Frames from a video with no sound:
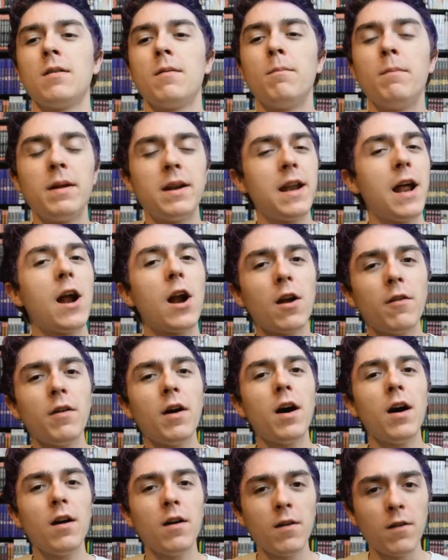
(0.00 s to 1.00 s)

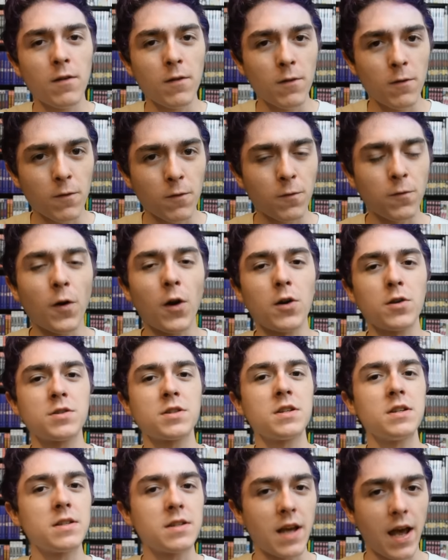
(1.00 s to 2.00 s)
Minerva
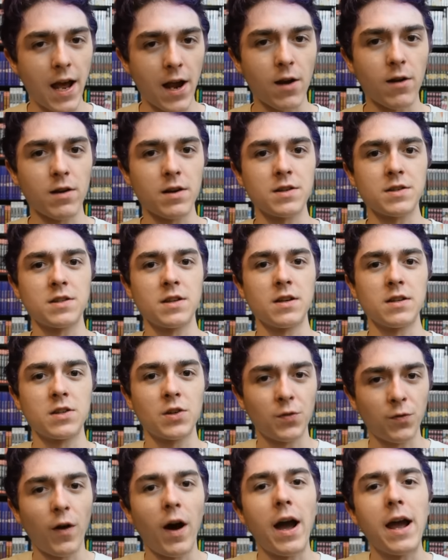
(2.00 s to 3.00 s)
versus
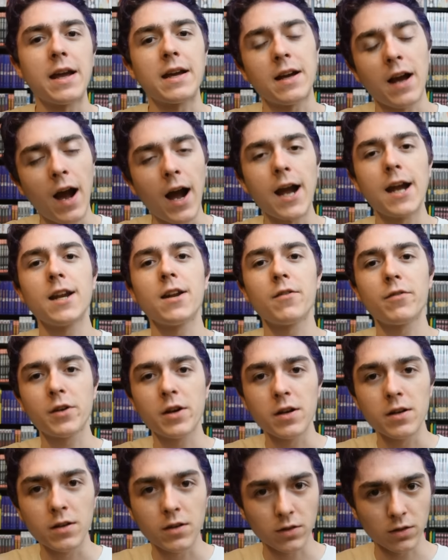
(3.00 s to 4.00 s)
Erza's fight kind of
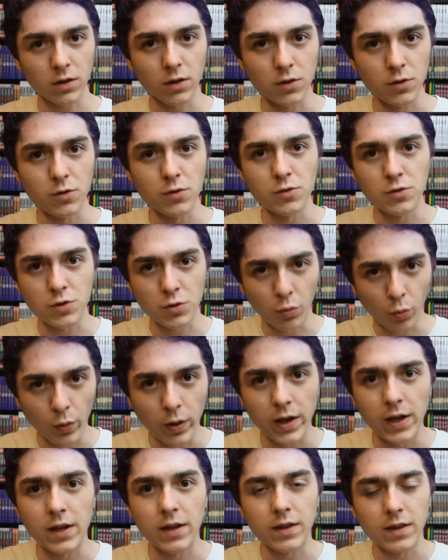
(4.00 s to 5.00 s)
concludes
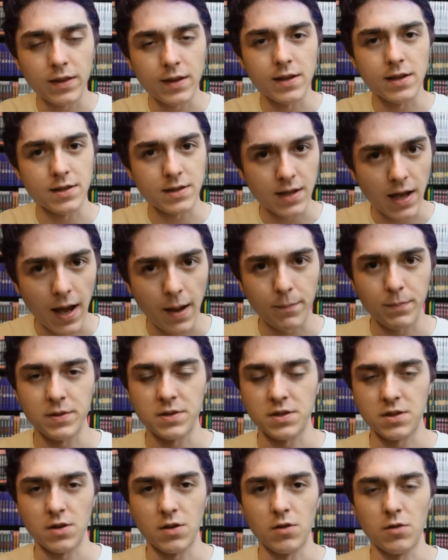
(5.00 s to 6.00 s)
with this
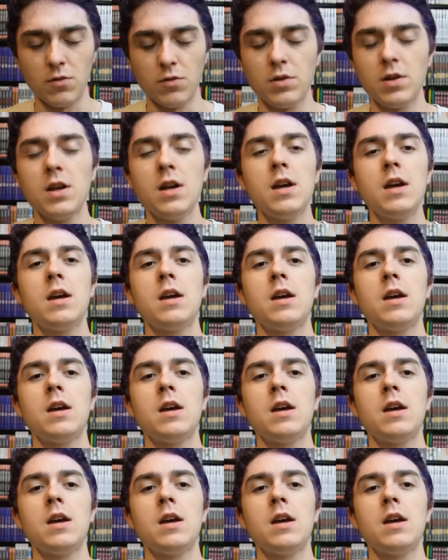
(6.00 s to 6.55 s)
episode